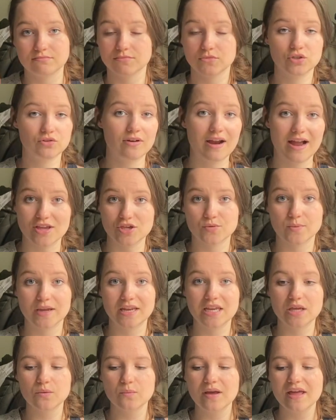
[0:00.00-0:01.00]

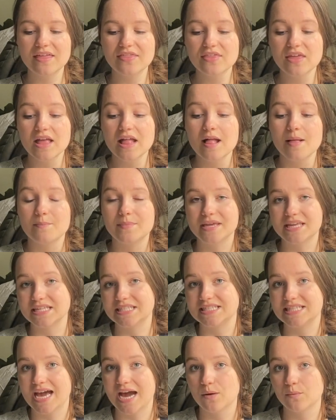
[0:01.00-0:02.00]
graduating with,
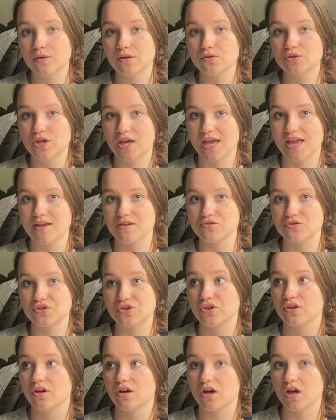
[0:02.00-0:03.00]
because that will
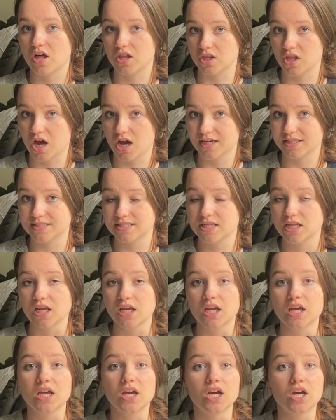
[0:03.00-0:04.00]
change a lot.
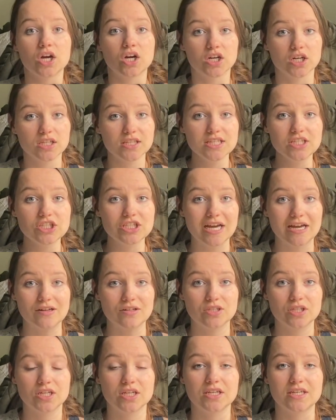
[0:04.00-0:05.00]
Early
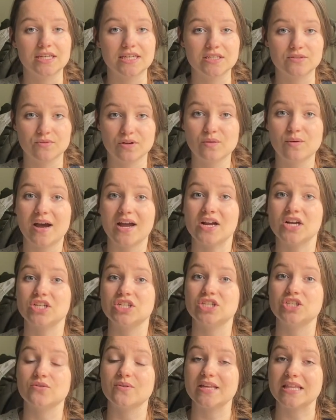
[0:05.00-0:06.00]
childhood is required
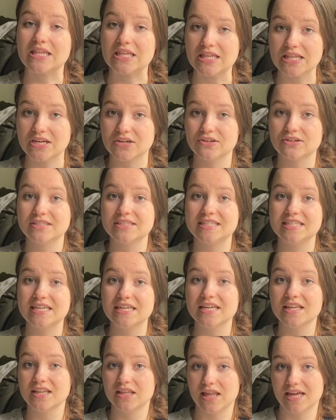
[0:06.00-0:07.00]
to do a
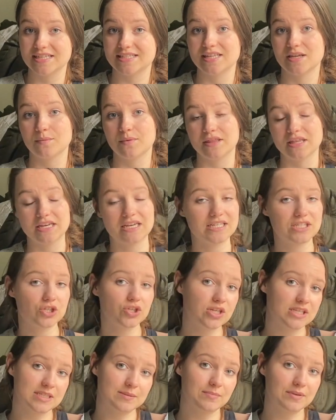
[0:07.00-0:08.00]
literacy lesson with an
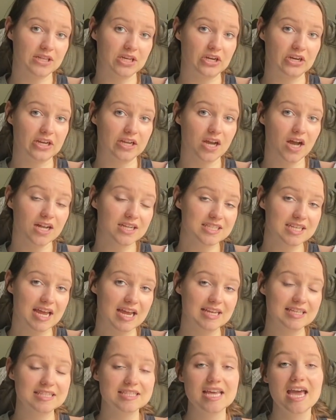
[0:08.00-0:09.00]
interdisciplinary
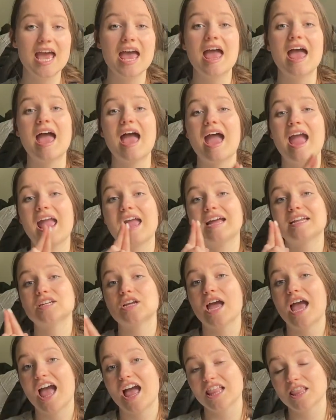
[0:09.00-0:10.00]
context, and
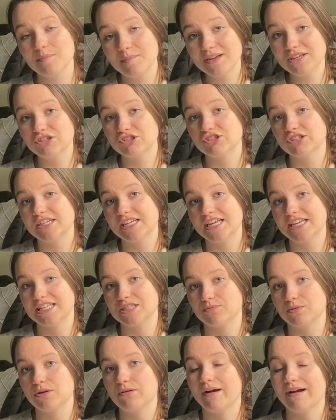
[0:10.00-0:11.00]
elementary
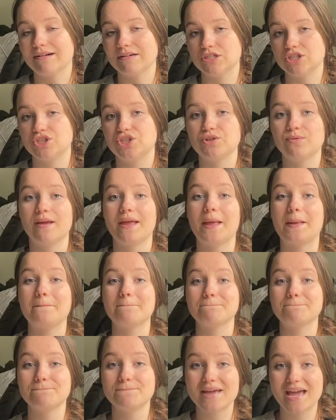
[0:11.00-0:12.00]
is required to do a
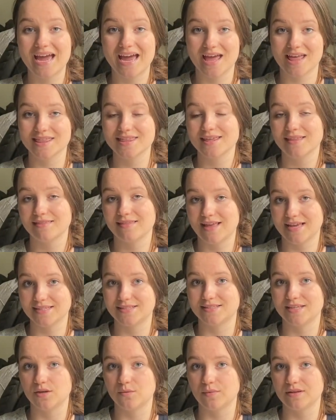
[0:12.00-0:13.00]
math
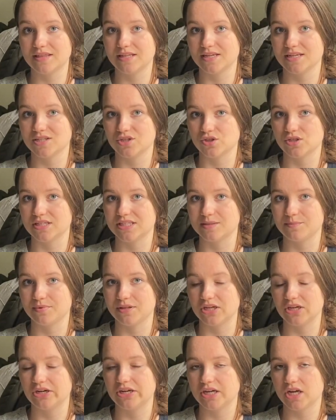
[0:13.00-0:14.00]
lesson with an
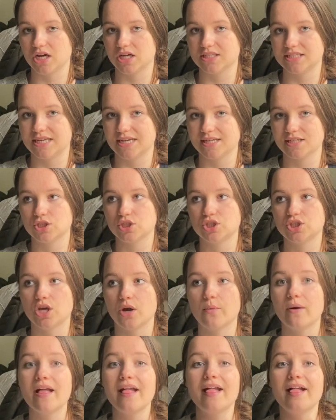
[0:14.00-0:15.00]
interdisciplinary context.
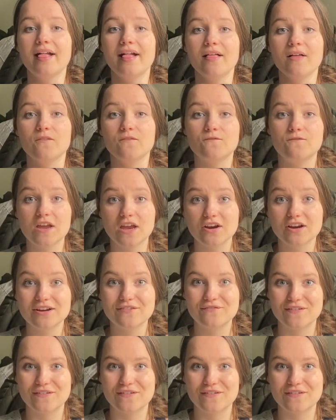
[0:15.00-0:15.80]
So very,